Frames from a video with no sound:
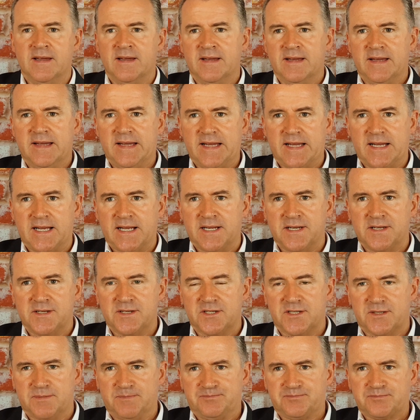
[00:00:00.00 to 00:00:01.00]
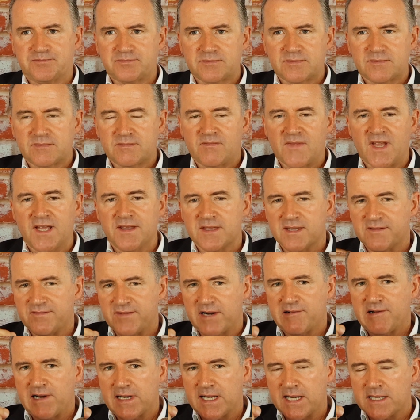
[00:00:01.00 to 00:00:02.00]
and the
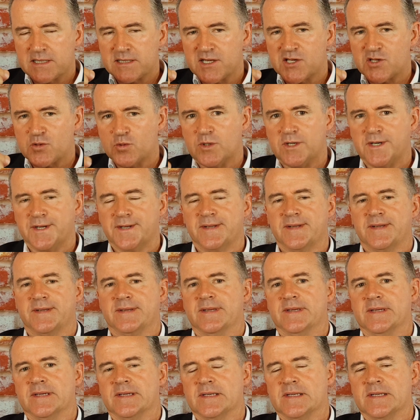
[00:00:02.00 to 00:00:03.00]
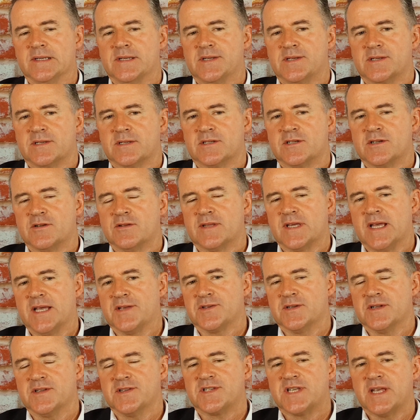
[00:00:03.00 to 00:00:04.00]
very latest one is
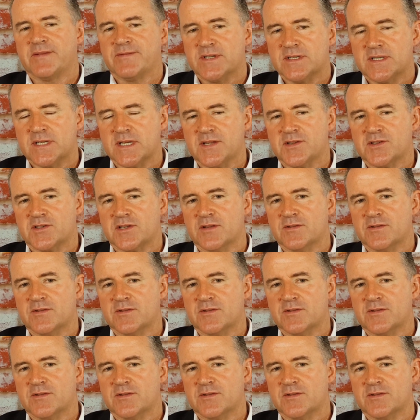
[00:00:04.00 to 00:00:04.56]
2017. So